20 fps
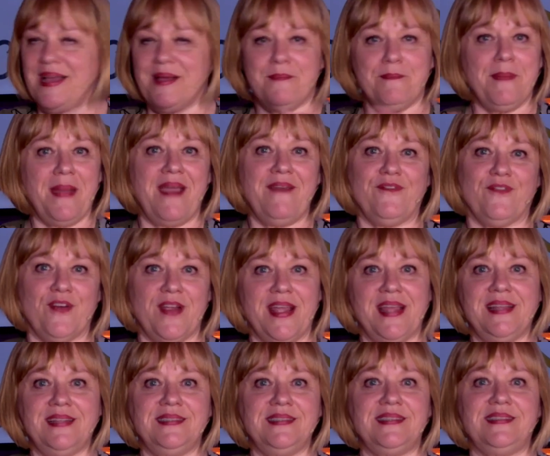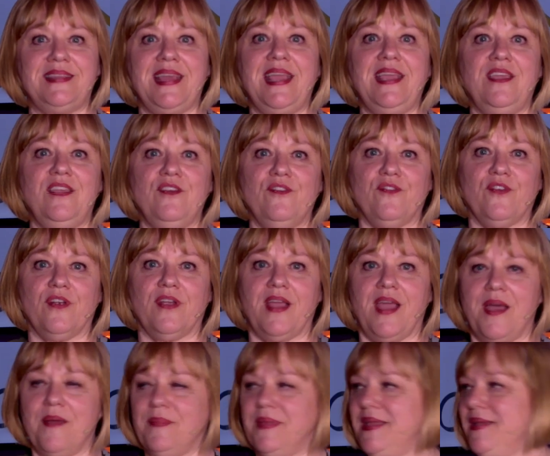my friends, thank you for
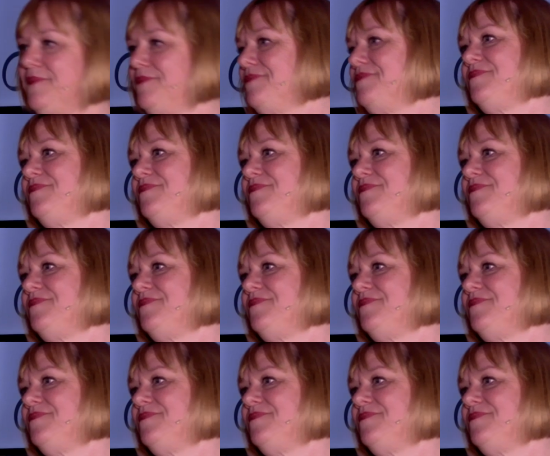coming.